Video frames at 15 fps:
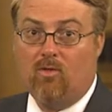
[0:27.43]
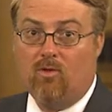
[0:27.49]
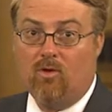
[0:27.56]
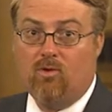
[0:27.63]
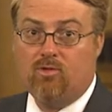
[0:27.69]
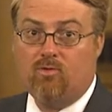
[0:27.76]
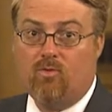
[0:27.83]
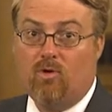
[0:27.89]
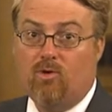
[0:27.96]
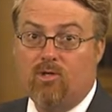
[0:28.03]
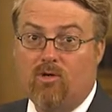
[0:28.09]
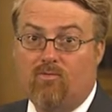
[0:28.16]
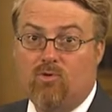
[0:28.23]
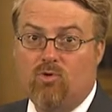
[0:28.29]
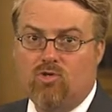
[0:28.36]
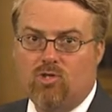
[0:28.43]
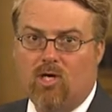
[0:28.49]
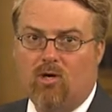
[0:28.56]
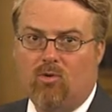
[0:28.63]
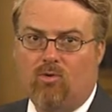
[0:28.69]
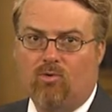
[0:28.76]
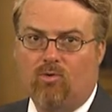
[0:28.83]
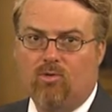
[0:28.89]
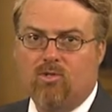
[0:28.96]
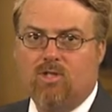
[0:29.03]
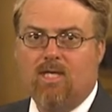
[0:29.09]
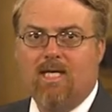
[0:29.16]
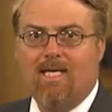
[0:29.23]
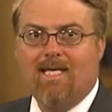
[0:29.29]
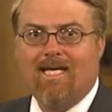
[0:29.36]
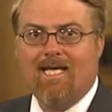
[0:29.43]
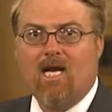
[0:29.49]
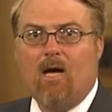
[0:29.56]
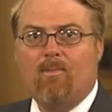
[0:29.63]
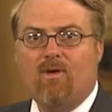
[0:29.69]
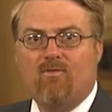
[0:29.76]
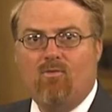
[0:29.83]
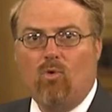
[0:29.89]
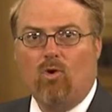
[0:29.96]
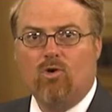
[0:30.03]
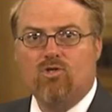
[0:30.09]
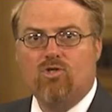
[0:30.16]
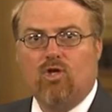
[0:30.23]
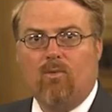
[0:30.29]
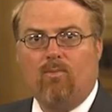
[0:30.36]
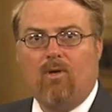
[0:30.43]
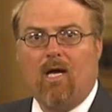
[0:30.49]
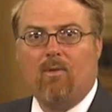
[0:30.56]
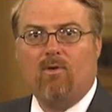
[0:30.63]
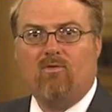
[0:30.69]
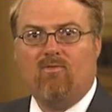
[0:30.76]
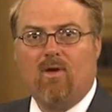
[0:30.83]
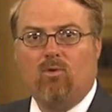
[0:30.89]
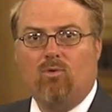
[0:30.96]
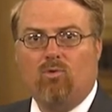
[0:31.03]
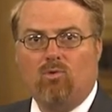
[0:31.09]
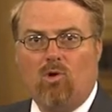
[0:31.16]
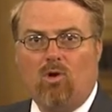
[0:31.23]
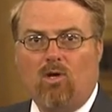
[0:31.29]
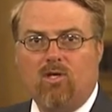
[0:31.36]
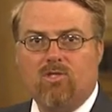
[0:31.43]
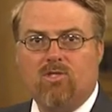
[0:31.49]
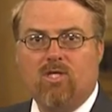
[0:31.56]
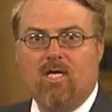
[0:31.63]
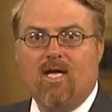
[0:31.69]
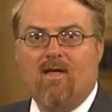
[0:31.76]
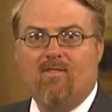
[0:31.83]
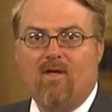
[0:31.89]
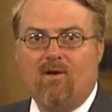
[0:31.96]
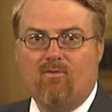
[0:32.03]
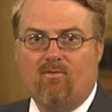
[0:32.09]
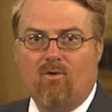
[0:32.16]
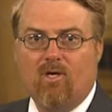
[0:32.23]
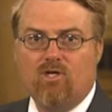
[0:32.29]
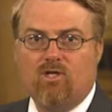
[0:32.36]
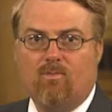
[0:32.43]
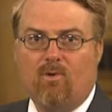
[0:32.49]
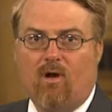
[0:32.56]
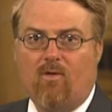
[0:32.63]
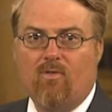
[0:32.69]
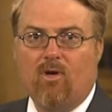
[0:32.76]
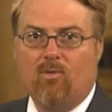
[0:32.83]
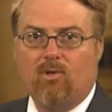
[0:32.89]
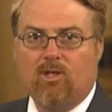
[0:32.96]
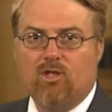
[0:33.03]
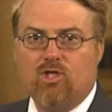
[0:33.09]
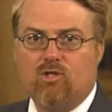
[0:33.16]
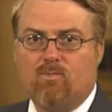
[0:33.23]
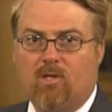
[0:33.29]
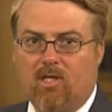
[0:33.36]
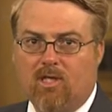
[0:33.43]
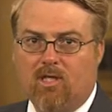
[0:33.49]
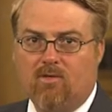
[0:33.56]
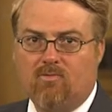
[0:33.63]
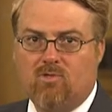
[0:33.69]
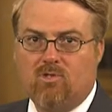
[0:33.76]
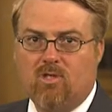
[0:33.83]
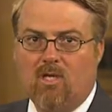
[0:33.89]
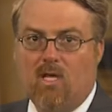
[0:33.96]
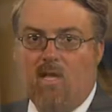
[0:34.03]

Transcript: those with only a few shareholders, cannot be forced to comply with federal laws that infringe upon their religious beliefs.